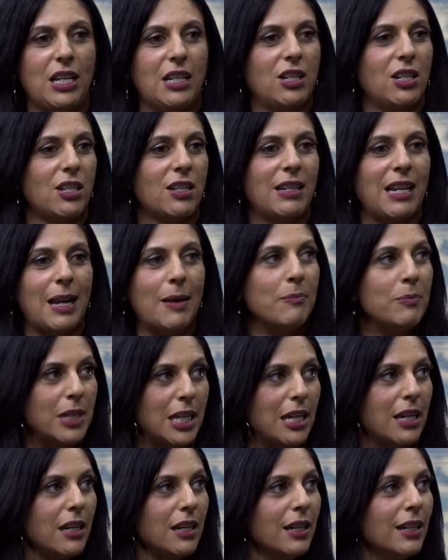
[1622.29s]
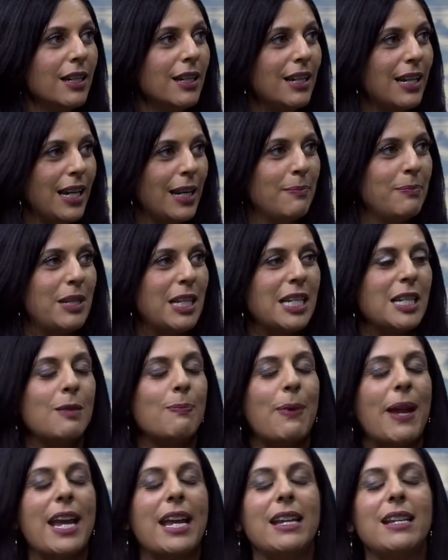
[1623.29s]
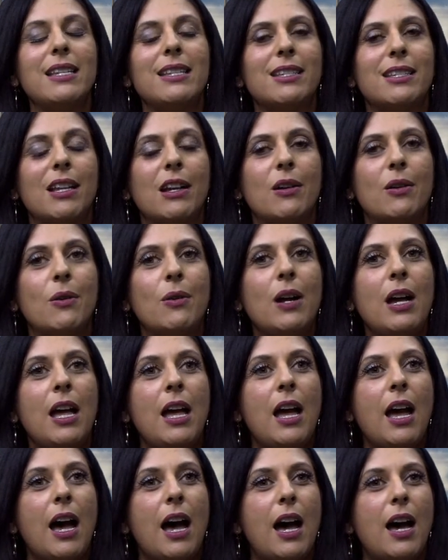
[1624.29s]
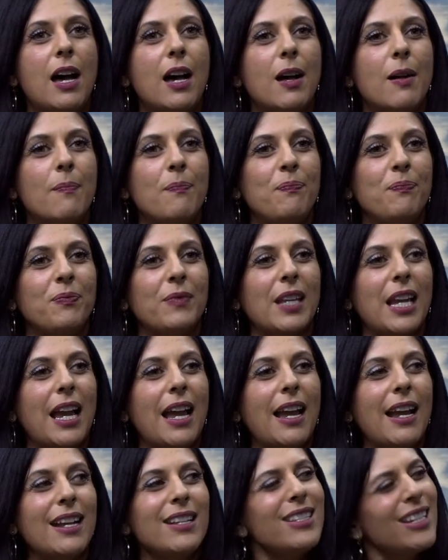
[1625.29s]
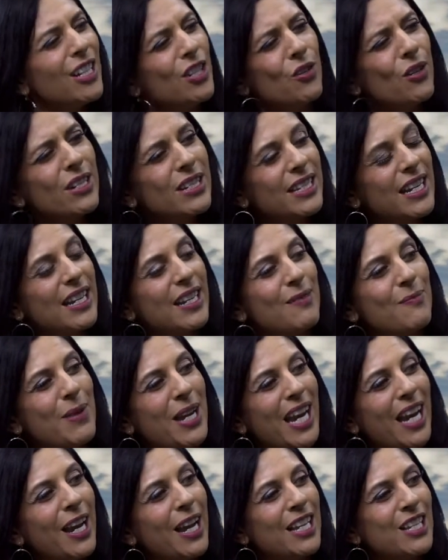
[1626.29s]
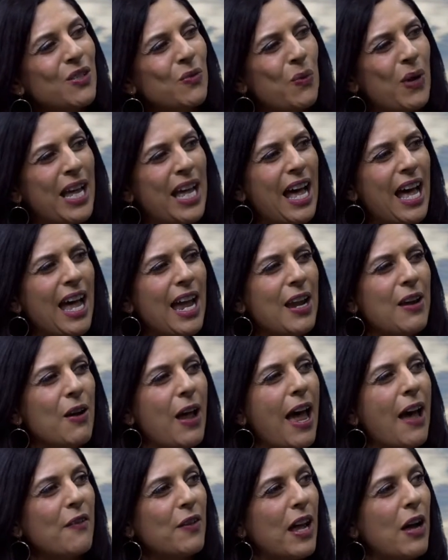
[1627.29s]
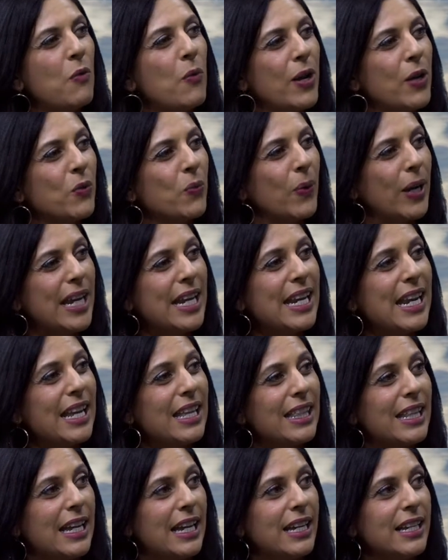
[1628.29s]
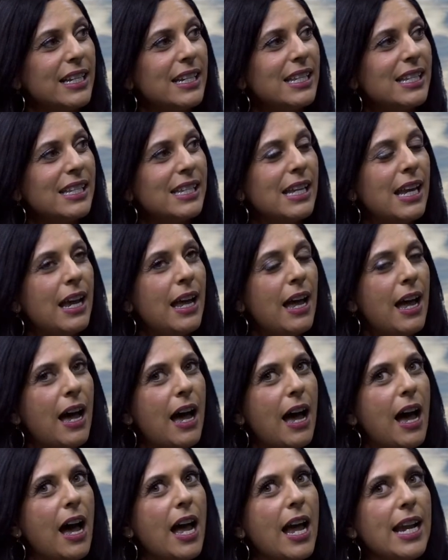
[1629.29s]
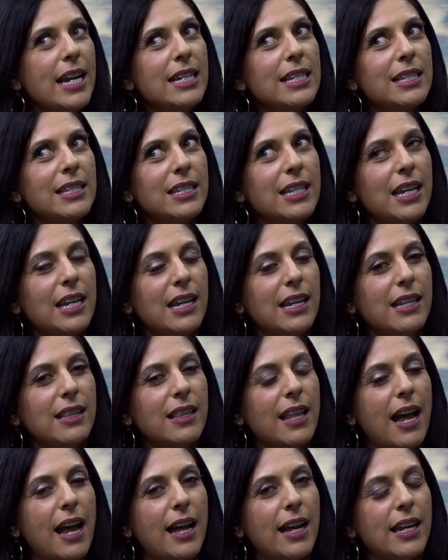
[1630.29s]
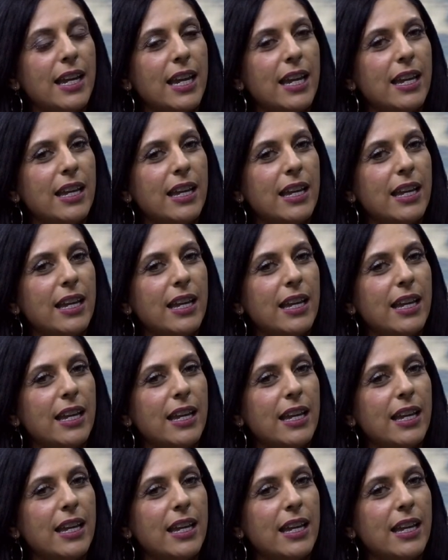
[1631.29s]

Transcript: just empty space. So it's interesting to me because when reading this, I seen that